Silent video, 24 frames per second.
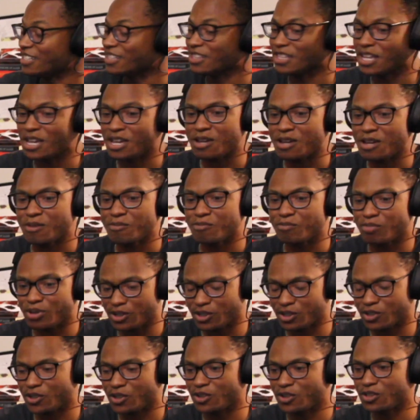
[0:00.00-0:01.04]
They
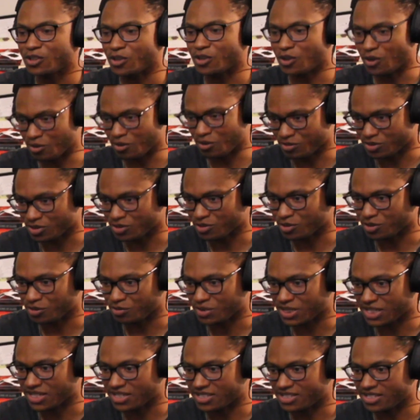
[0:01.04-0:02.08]
put her in homeschool
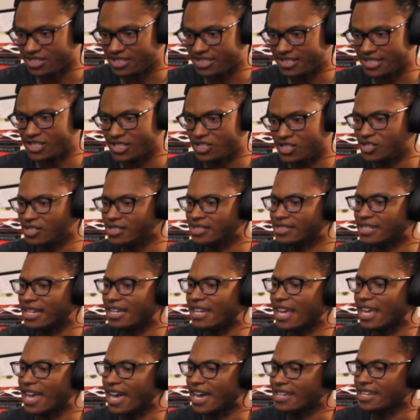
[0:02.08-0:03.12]
because they said she's
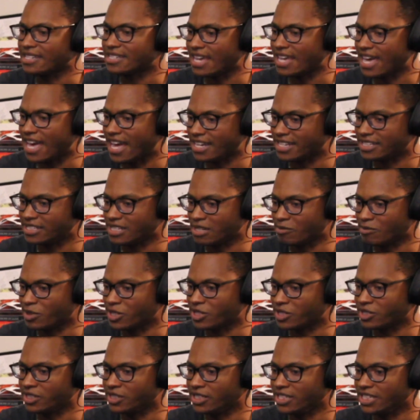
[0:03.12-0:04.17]
not as
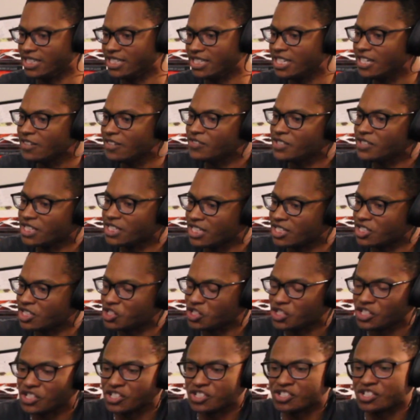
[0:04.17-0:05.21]
academically gifted.
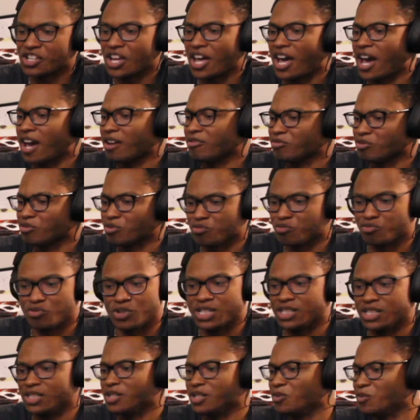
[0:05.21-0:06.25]
She's not
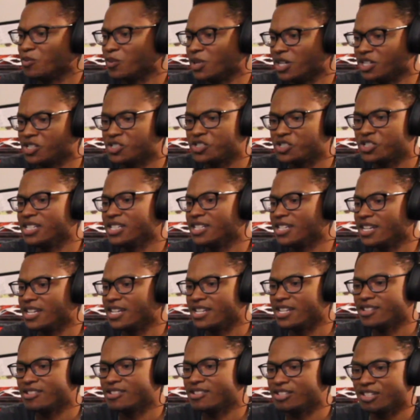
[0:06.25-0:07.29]
really what she
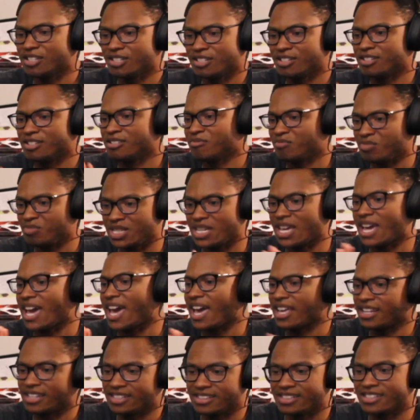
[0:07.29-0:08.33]
needs to be
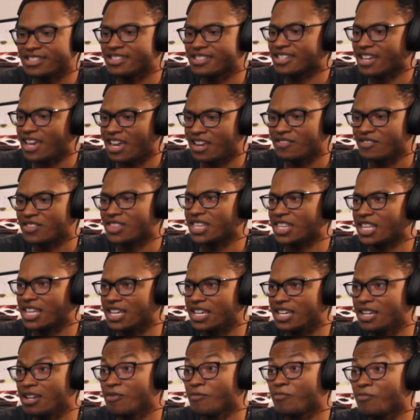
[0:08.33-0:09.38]
at and this kind of
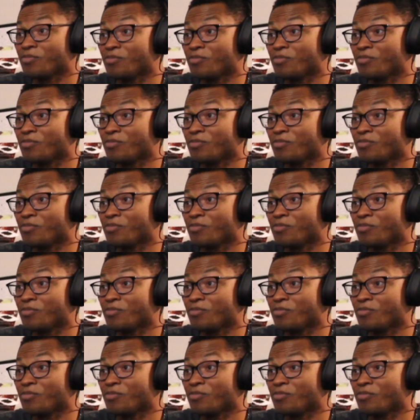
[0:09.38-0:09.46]
thing.